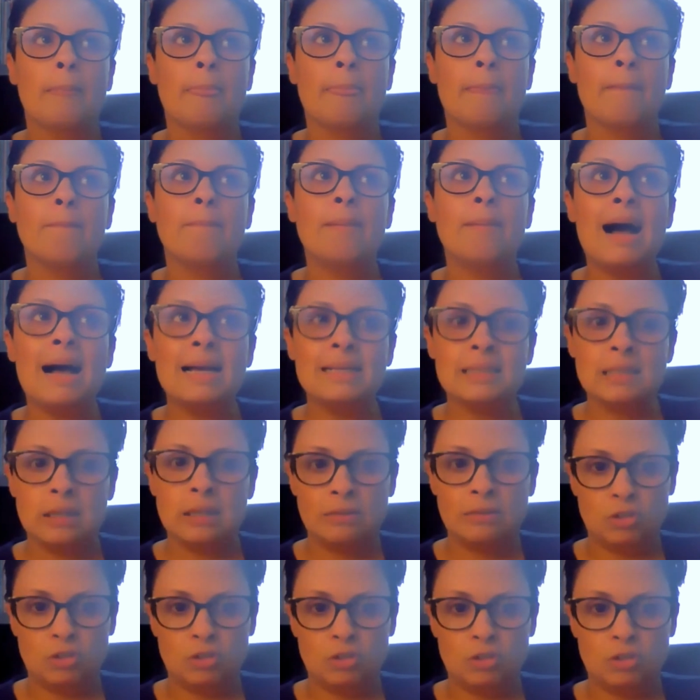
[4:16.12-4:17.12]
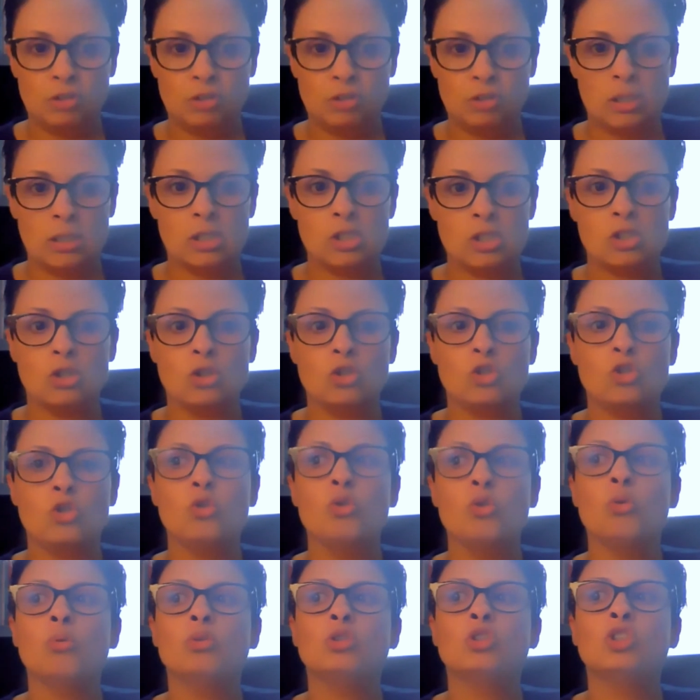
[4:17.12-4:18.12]
positive changes,
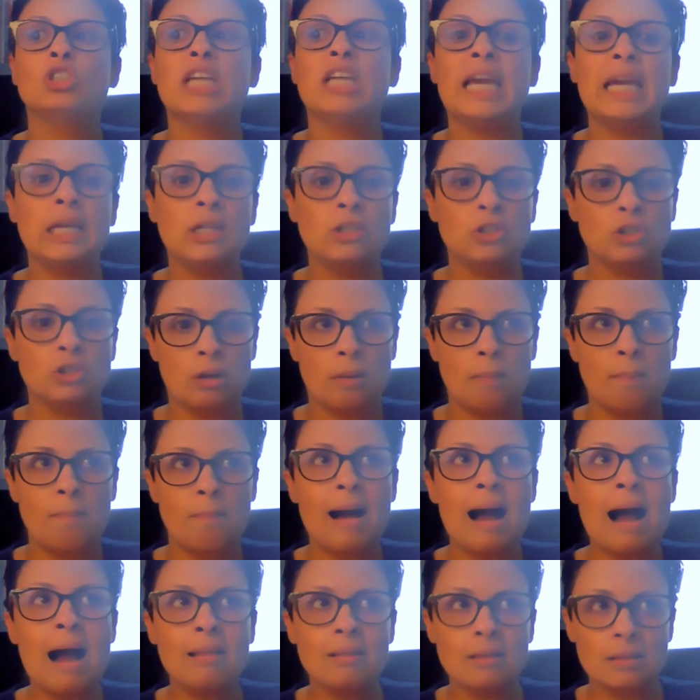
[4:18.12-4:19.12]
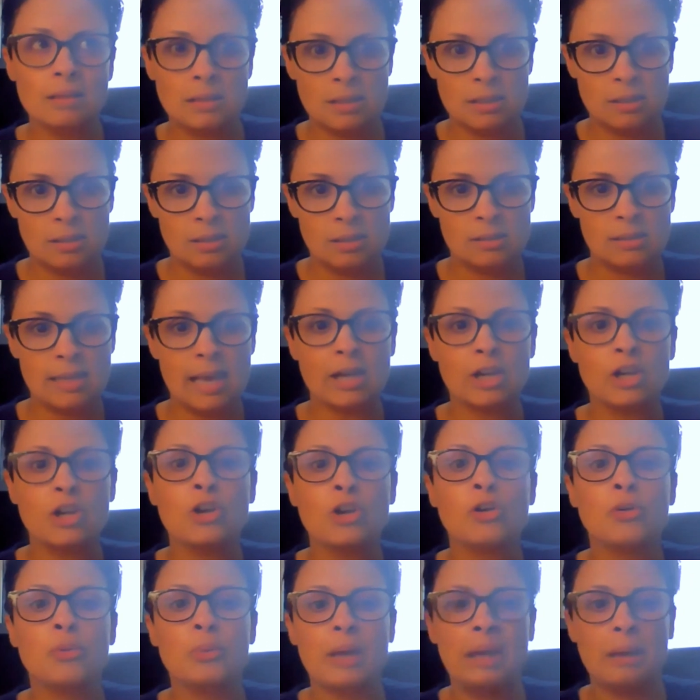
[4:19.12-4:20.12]
to change policies that
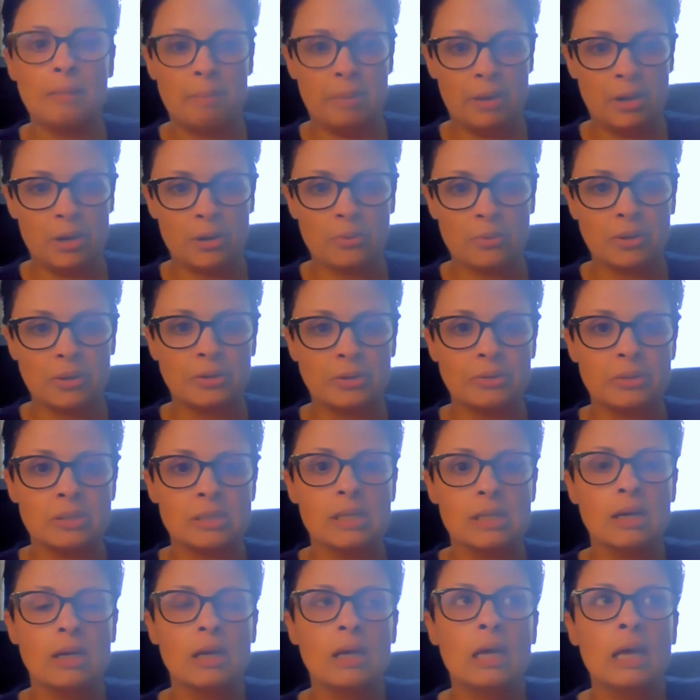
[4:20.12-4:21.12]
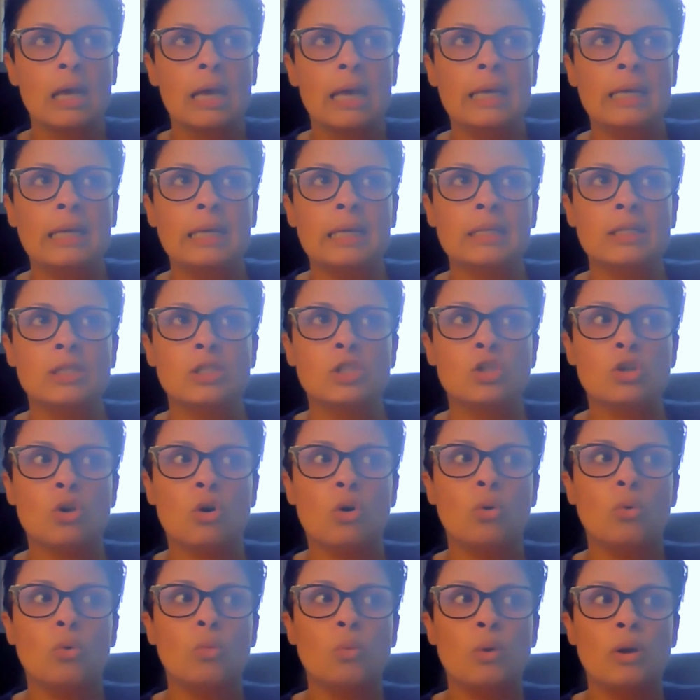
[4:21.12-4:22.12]
can create barriers. And
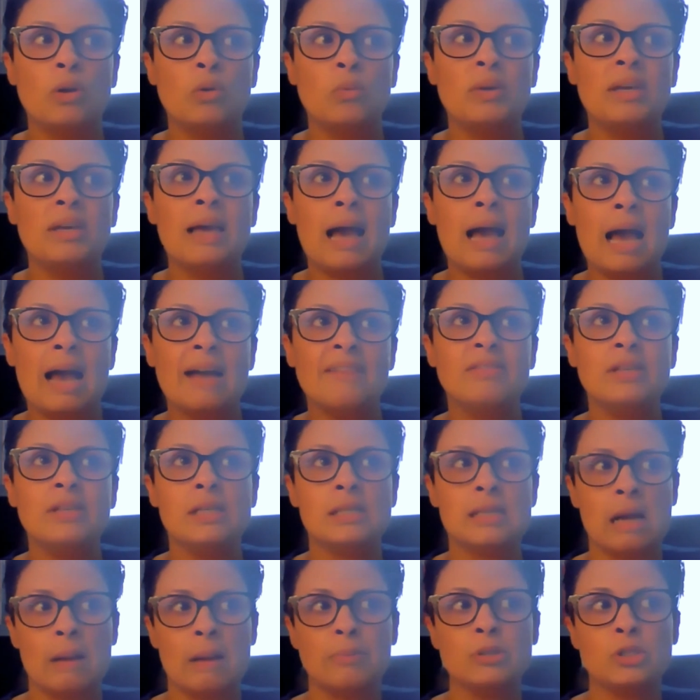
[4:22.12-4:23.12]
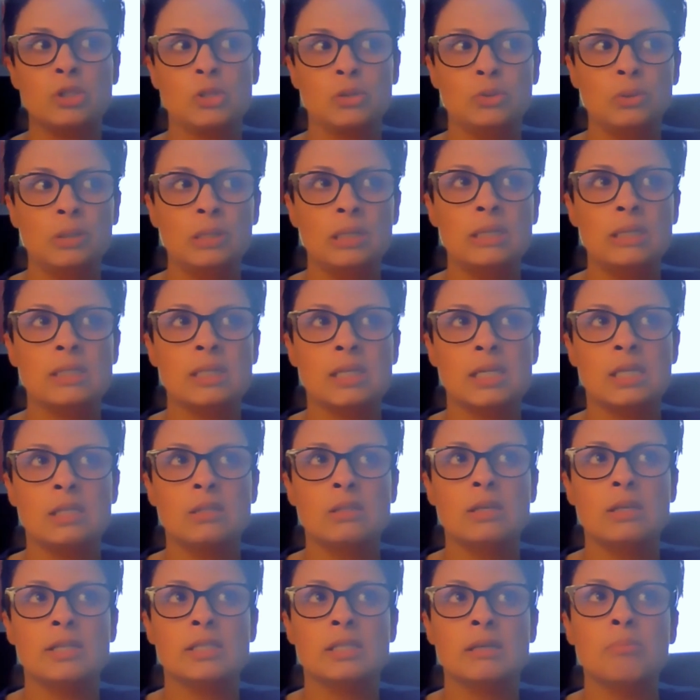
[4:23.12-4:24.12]
so when we have these opportunities,
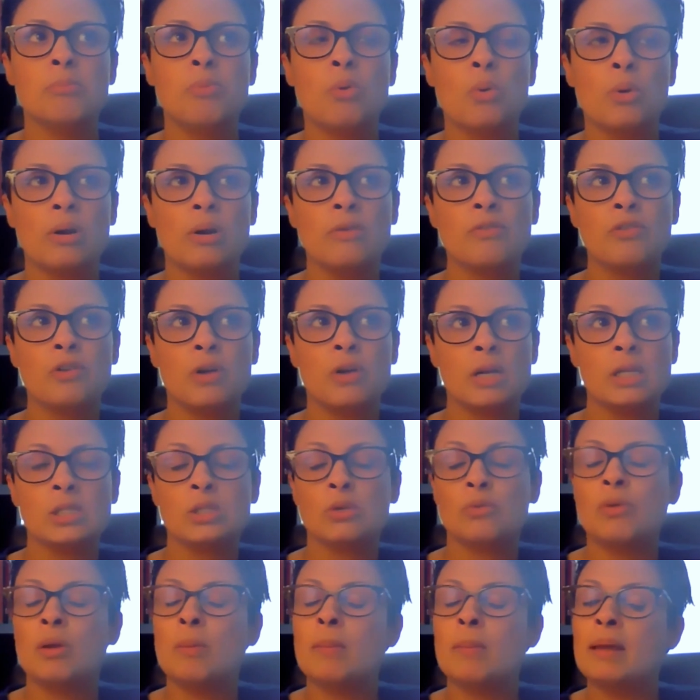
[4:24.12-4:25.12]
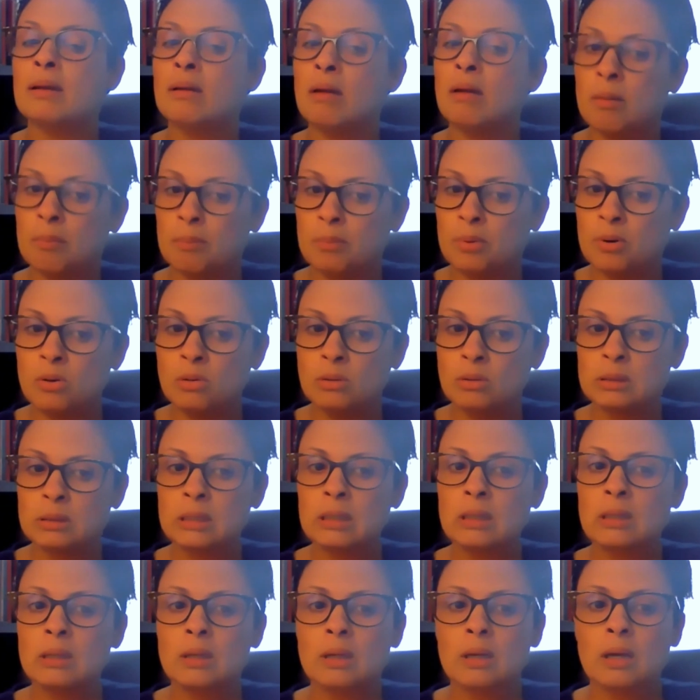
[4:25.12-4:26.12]
and it's important for us to remain humble
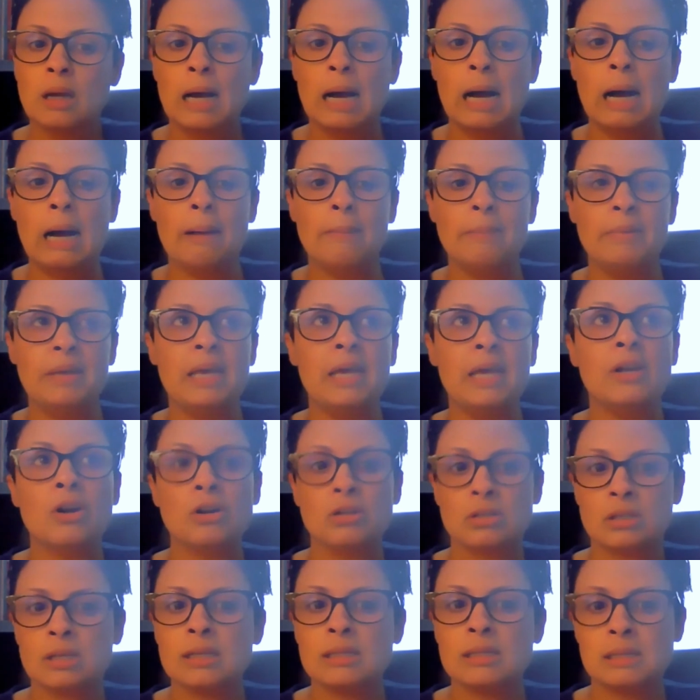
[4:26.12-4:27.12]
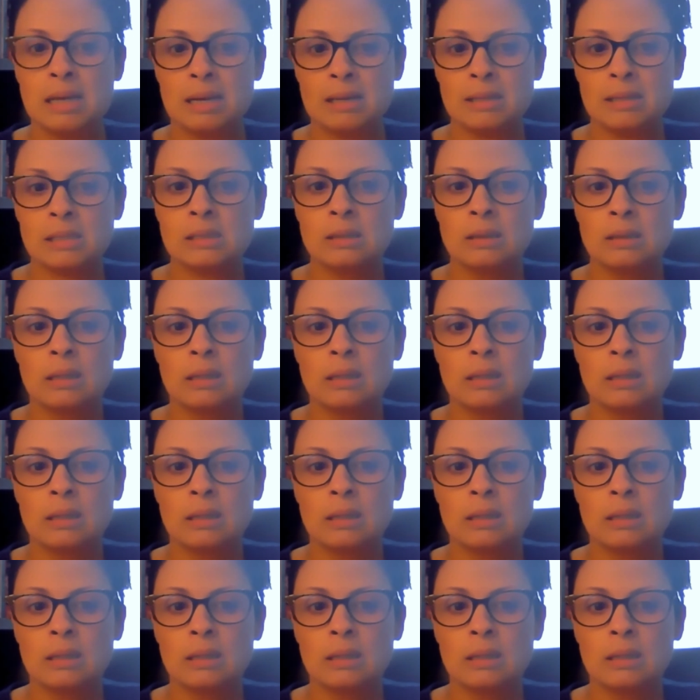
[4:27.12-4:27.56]
in our success.